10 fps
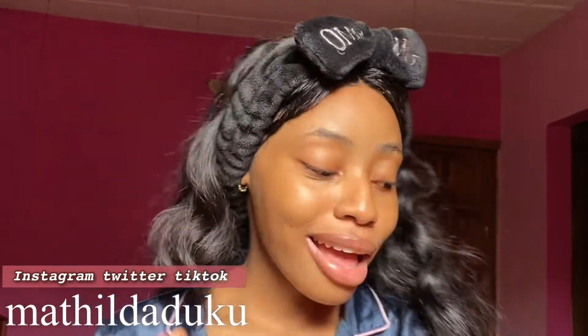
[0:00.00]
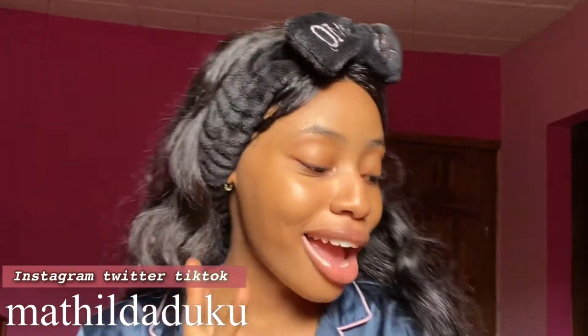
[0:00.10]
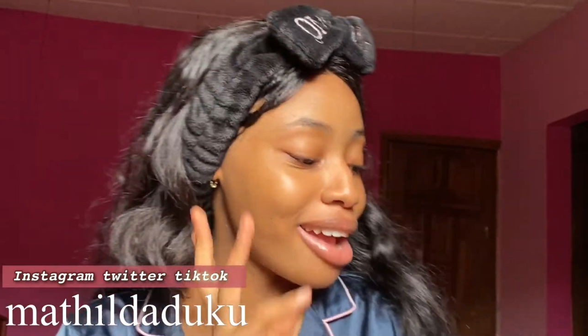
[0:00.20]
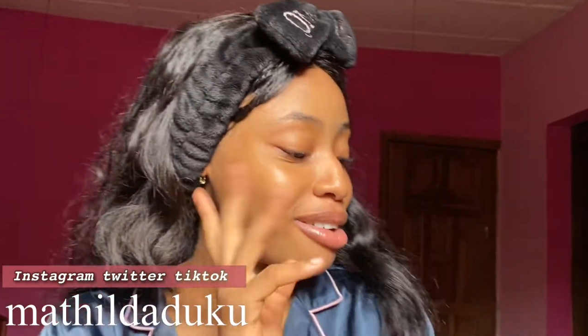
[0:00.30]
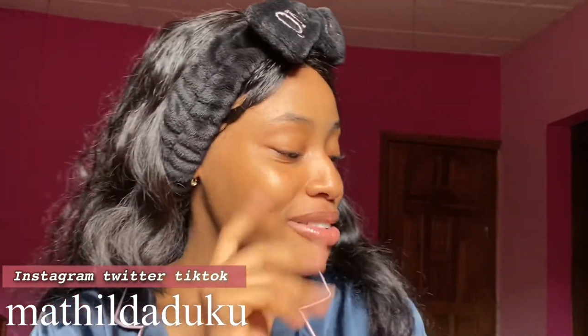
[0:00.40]

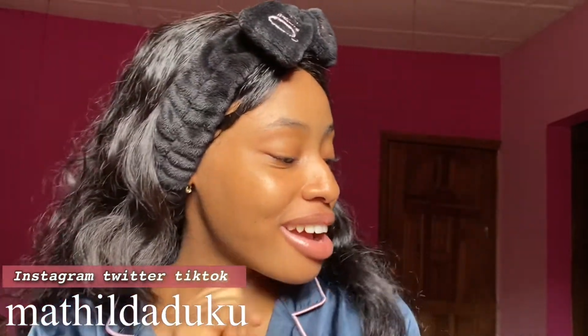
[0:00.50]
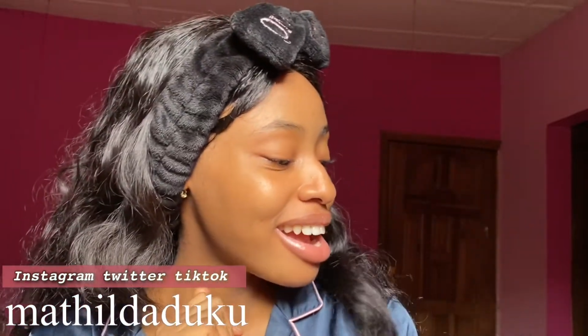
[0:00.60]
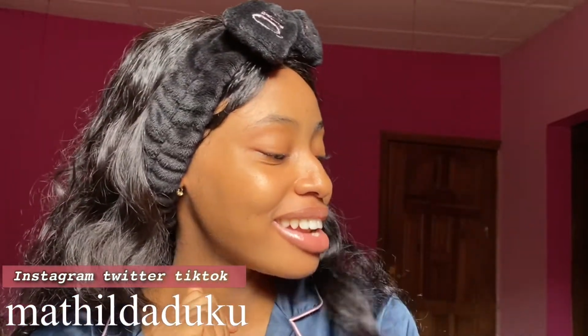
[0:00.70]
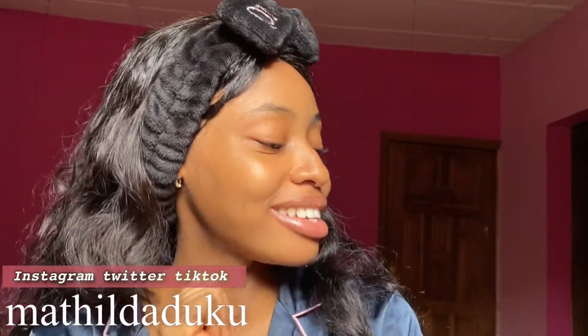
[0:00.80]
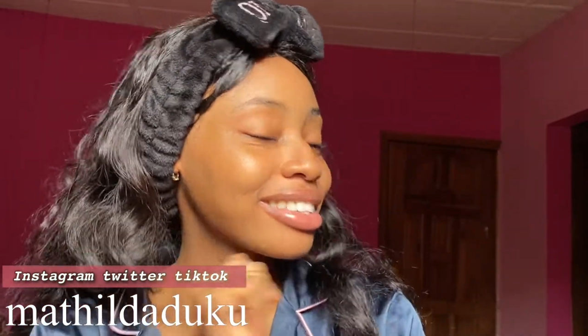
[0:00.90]
Are you
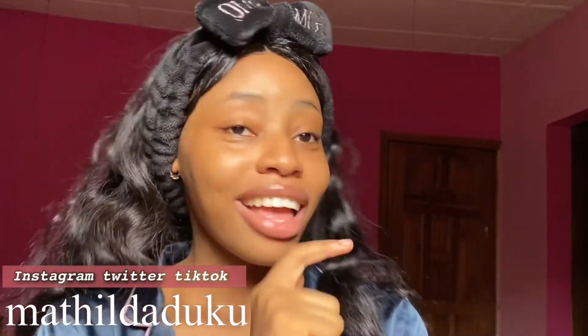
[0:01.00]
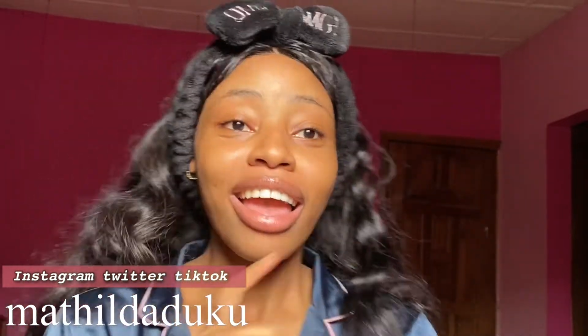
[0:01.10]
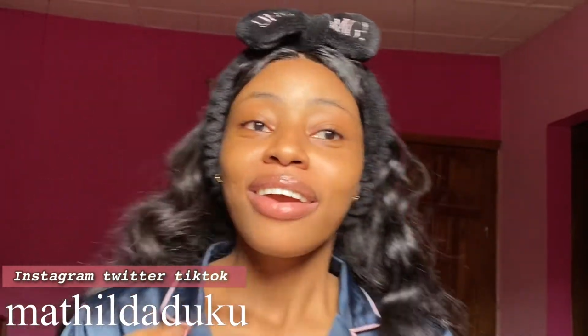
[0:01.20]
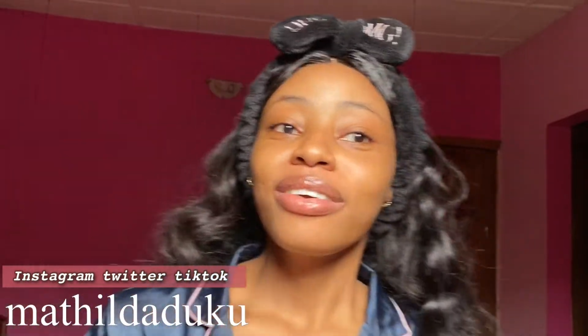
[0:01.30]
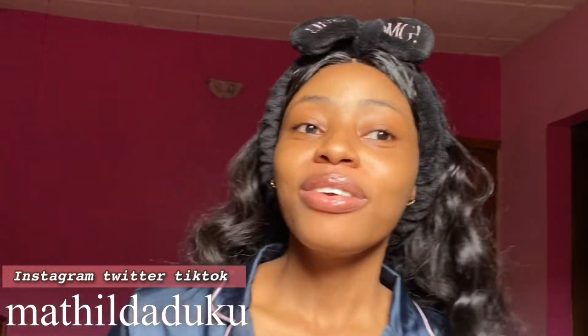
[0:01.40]
ready?
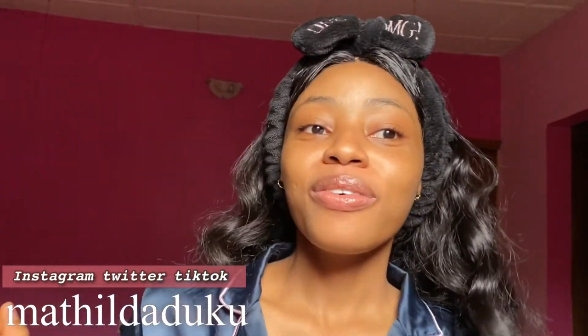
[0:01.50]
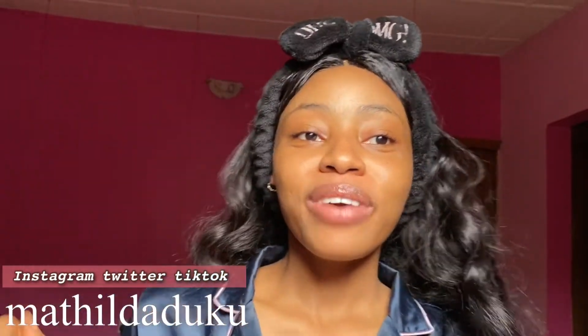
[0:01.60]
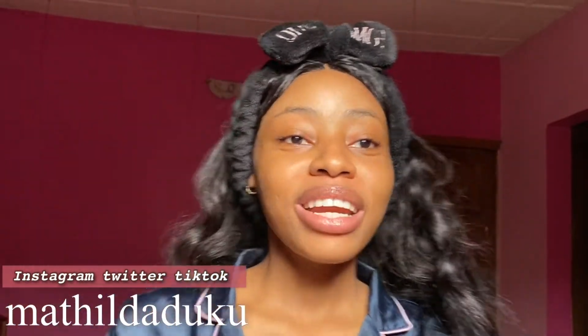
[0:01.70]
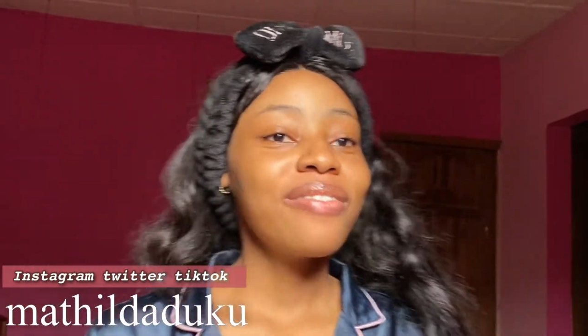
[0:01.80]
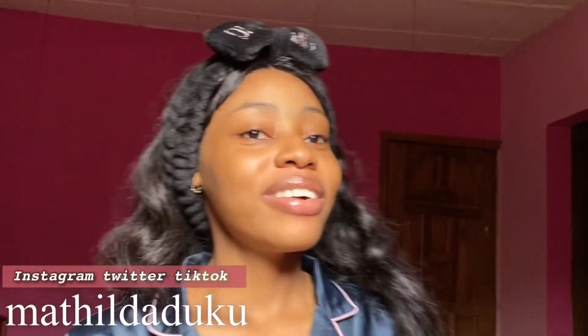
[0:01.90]
You wanna